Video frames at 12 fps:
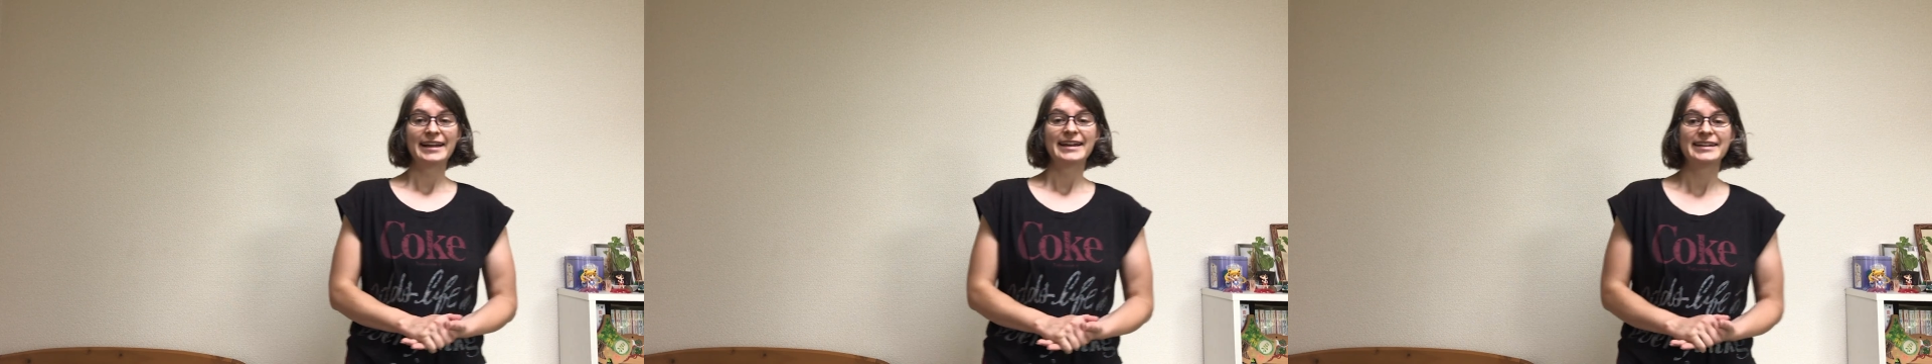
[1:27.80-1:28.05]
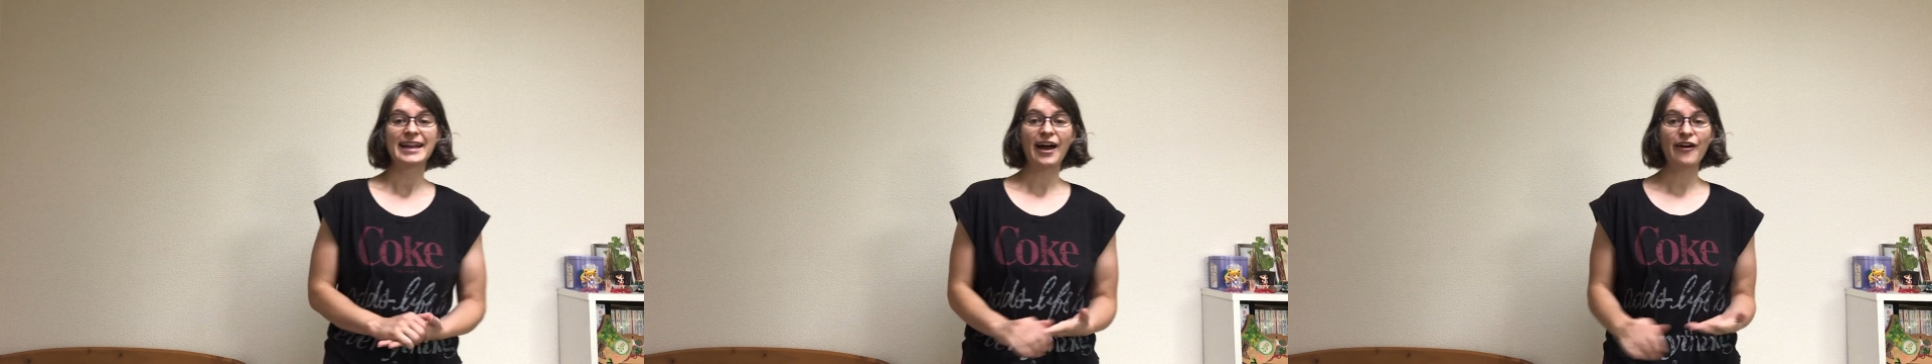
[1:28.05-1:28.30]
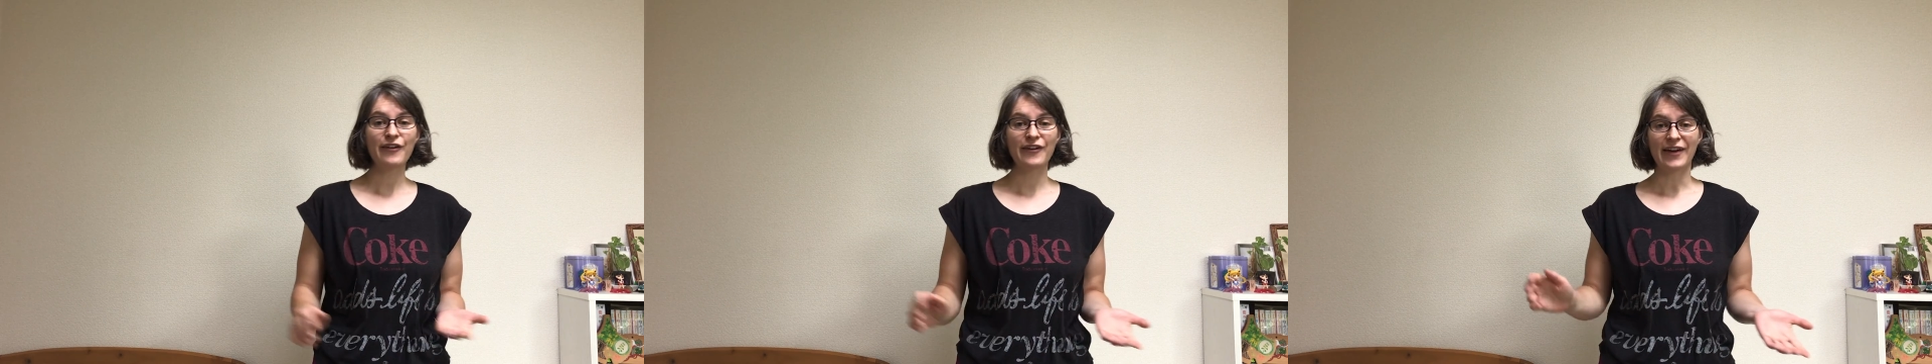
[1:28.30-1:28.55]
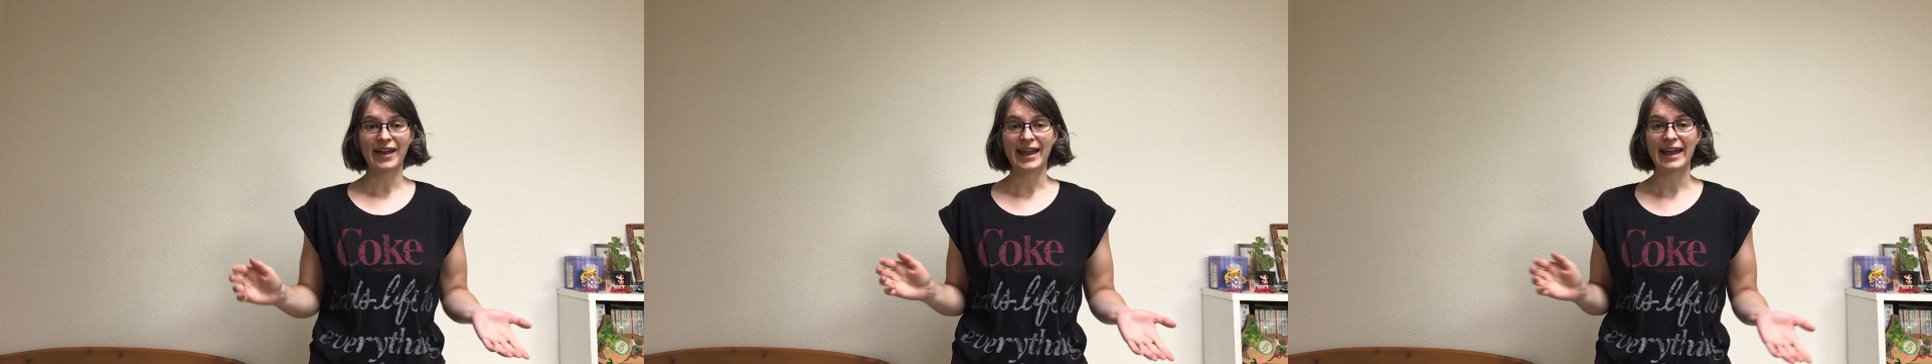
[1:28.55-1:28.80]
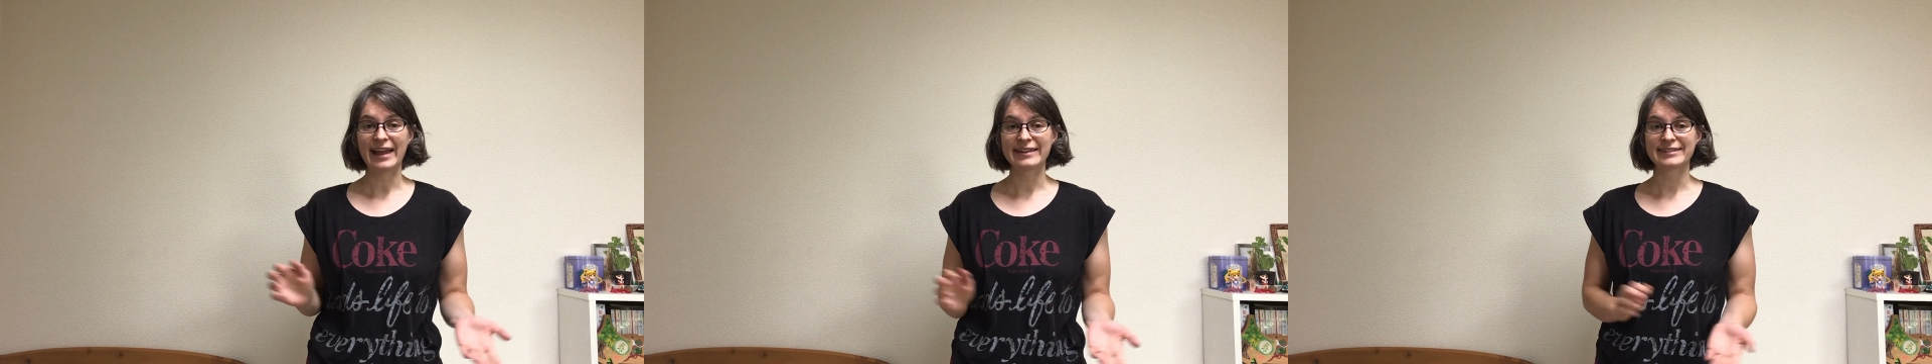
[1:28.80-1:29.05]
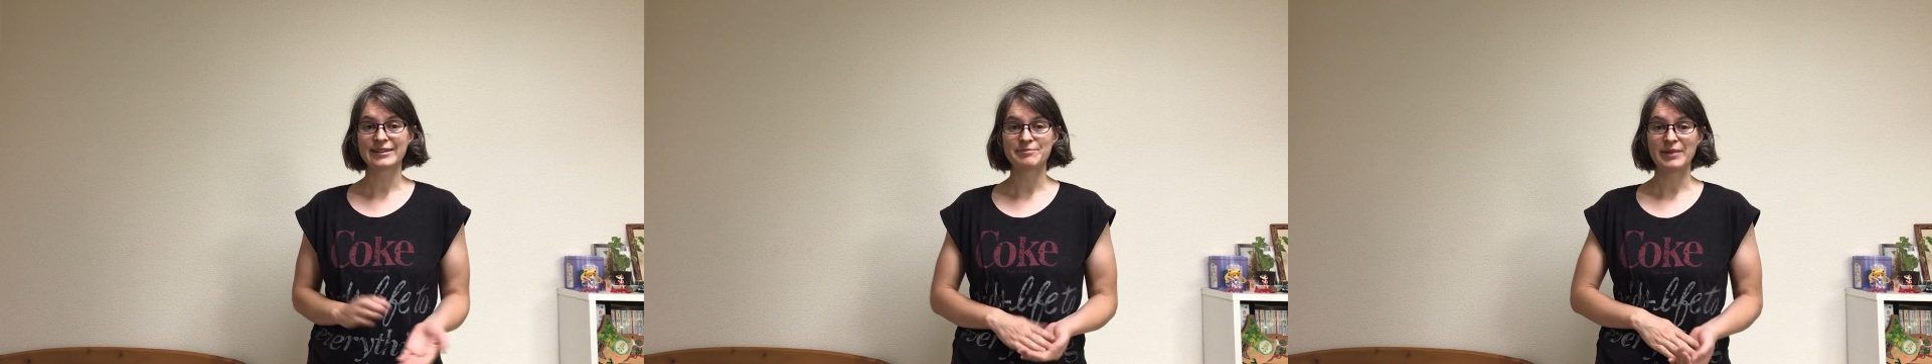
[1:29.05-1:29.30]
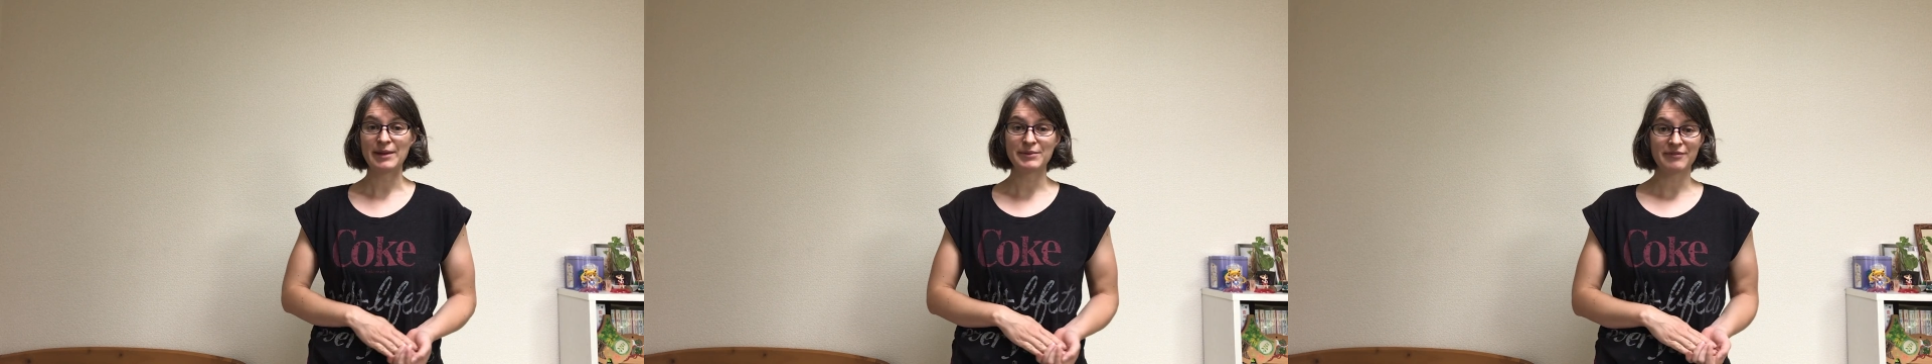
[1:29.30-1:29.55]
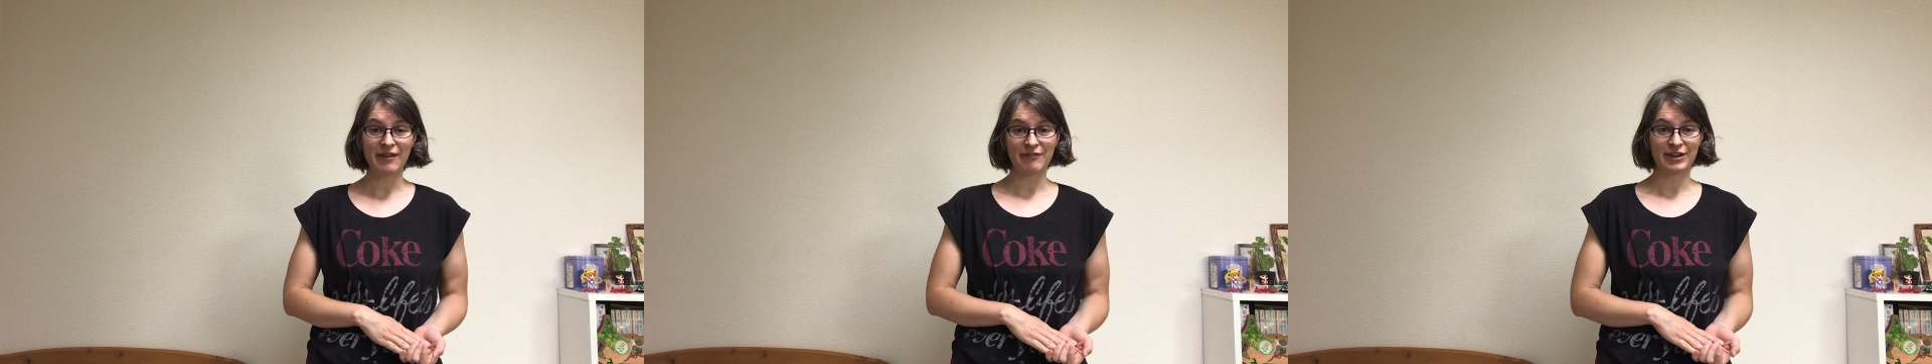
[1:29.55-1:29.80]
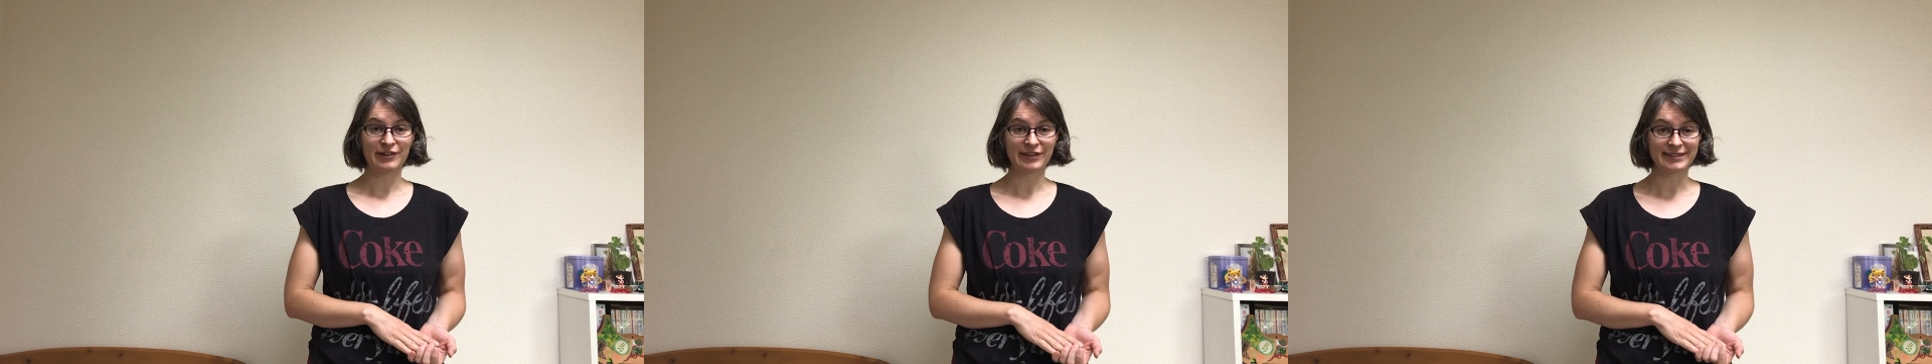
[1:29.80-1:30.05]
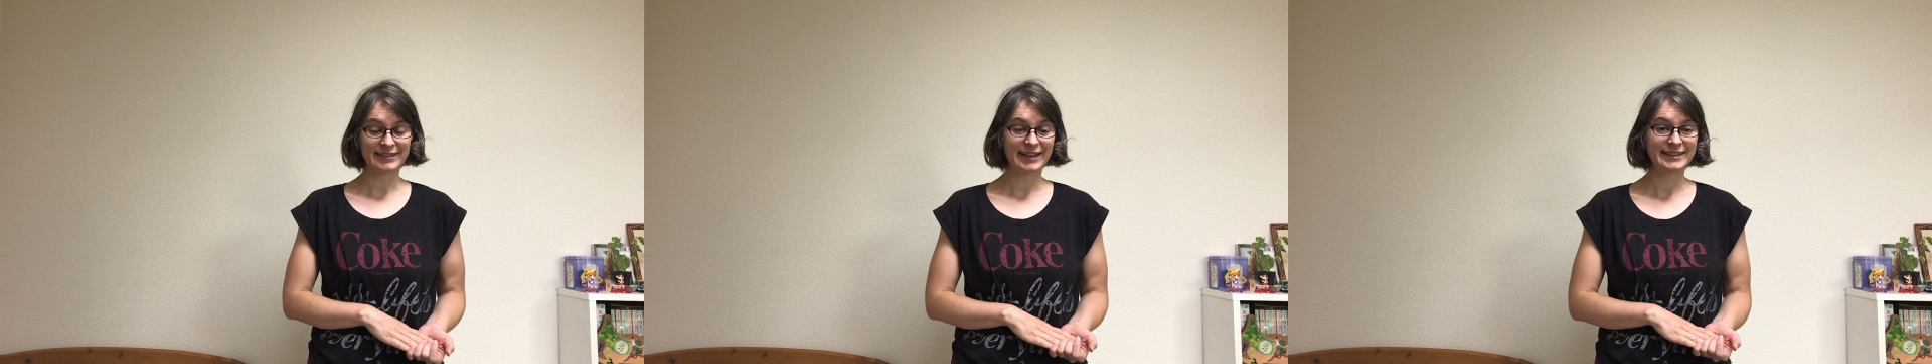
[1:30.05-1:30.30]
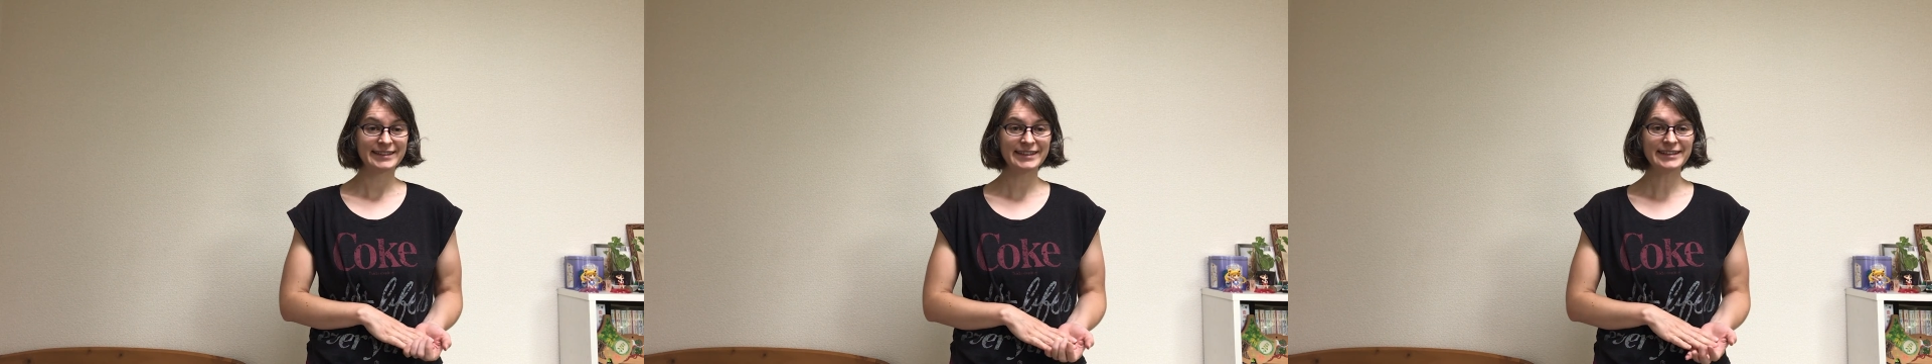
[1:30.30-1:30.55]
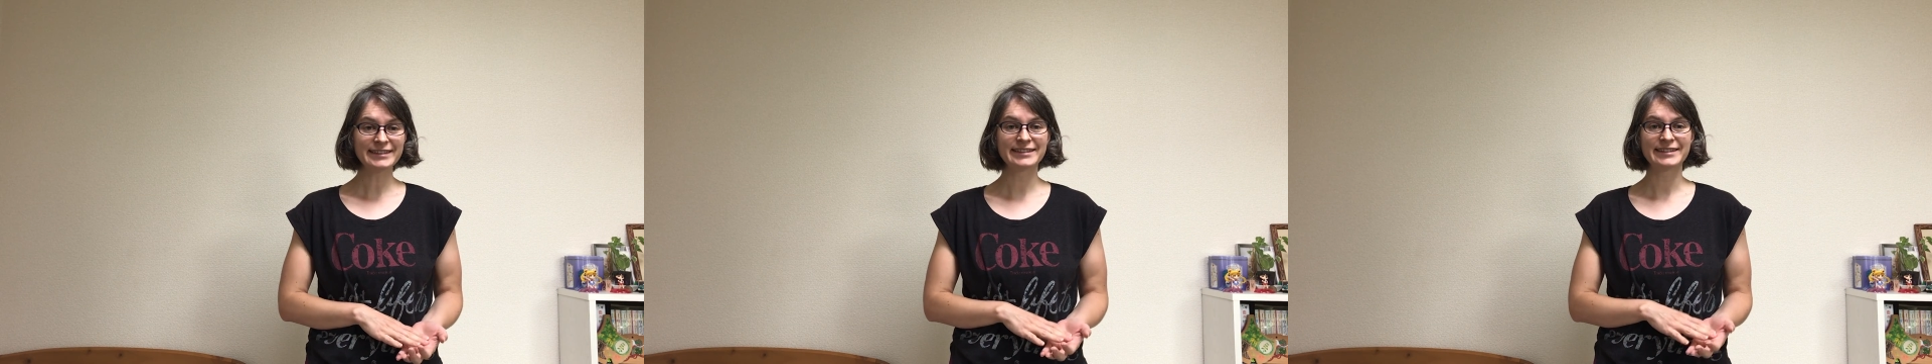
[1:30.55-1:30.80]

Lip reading: Now as a baby wearing consultant,